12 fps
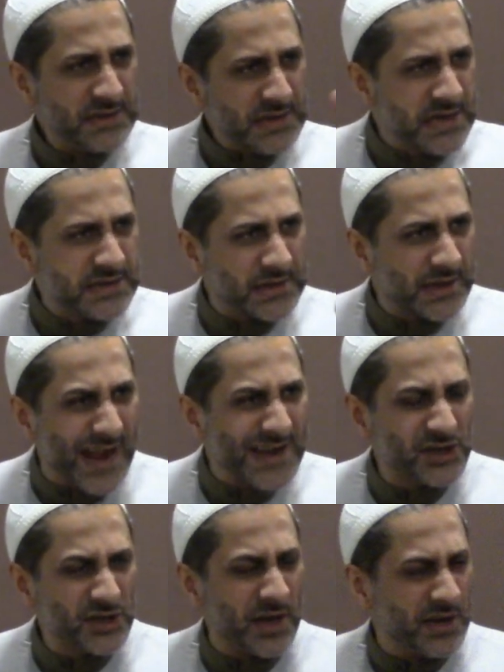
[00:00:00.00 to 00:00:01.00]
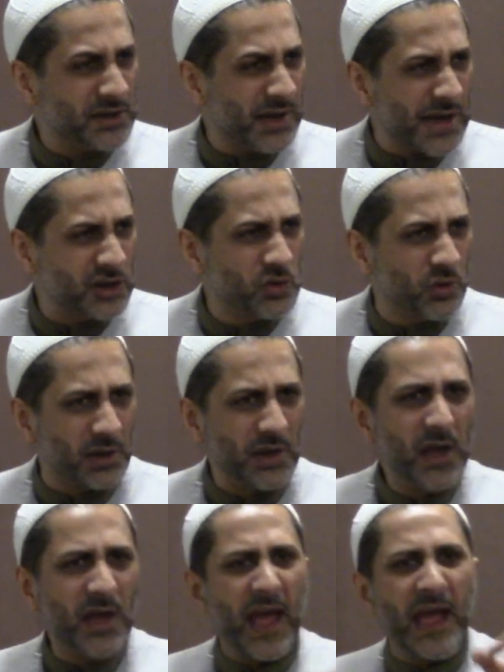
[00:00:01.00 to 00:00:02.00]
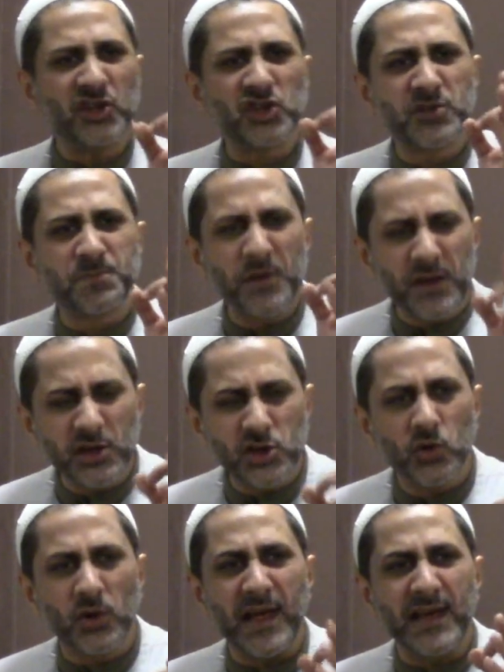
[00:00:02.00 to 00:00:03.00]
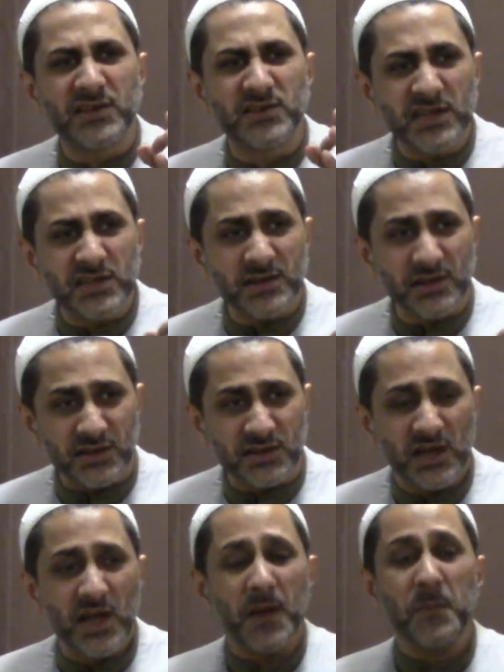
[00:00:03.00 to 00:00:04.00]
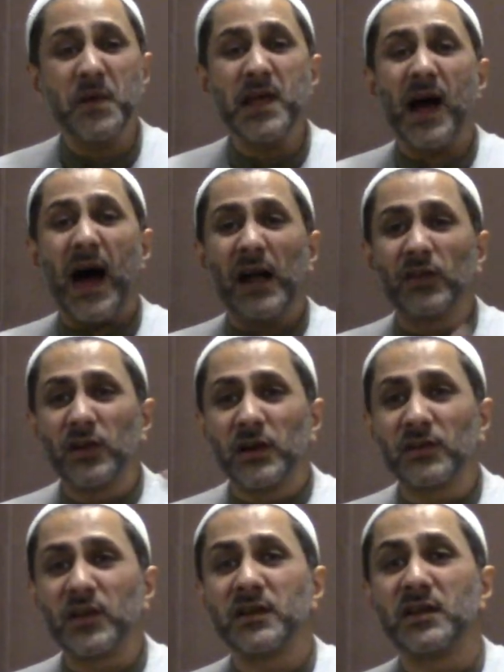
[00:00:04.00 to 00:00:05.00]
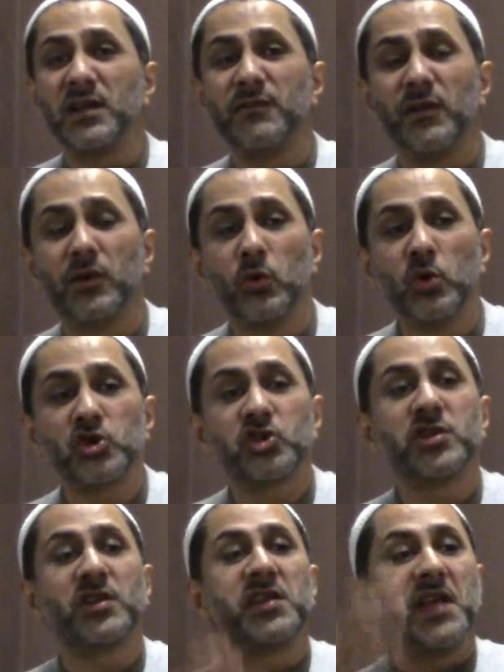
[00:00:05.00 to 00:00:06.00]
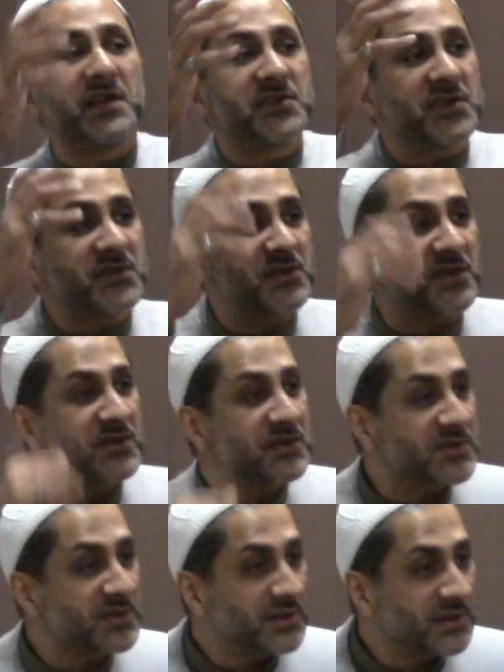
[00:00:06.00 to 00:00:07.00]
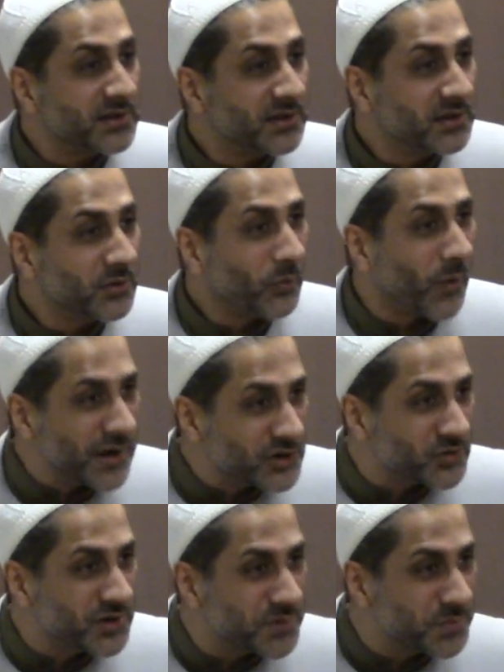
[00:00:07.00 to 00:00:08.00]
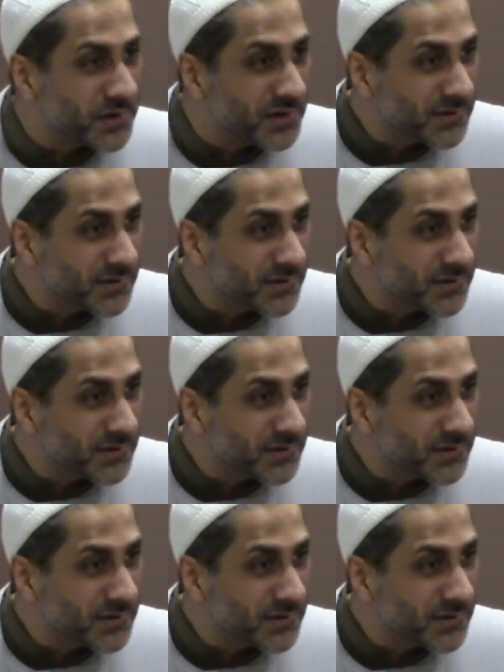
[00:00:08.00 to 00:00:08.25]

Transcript: intellect, intellectual, and spiritual existence be other than an evolutionary existence? Why should it be?